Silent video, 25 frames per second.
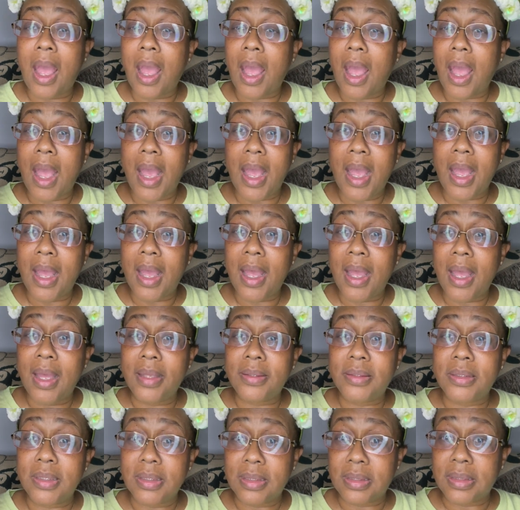I
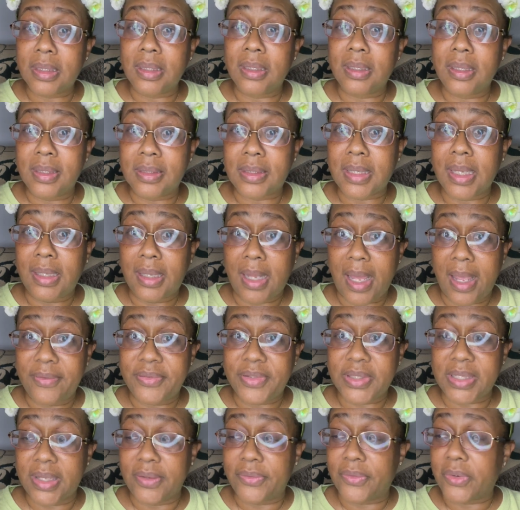this thing is a
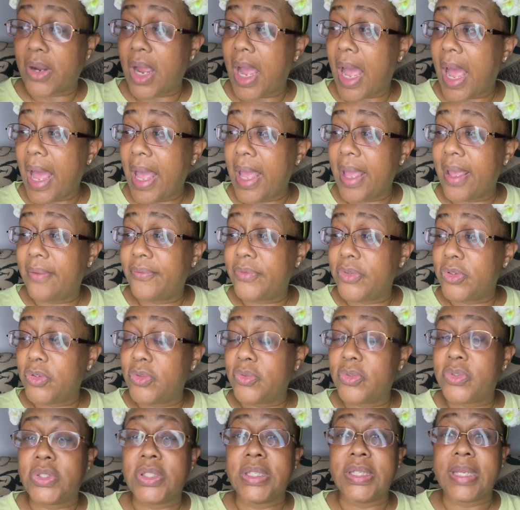lifesaver. I have
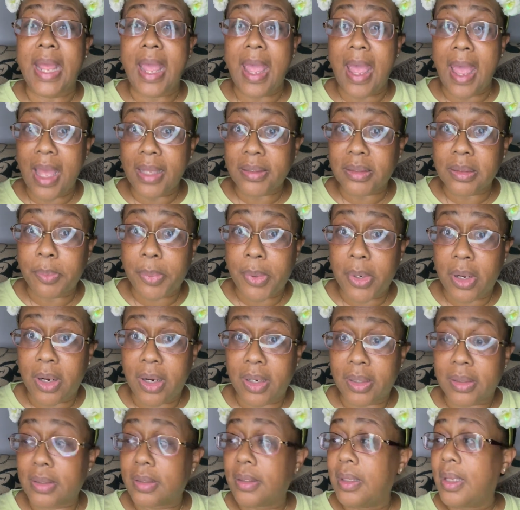used it at the
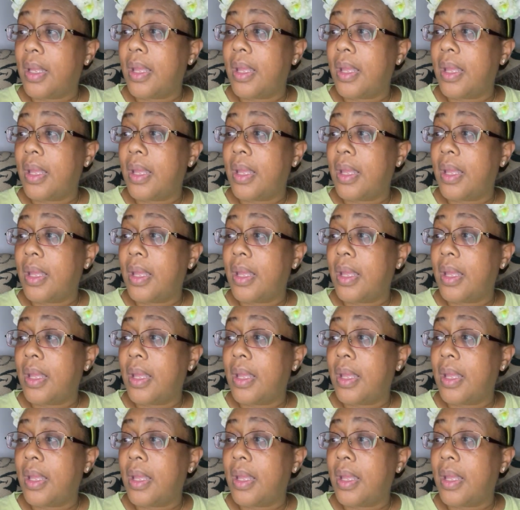park.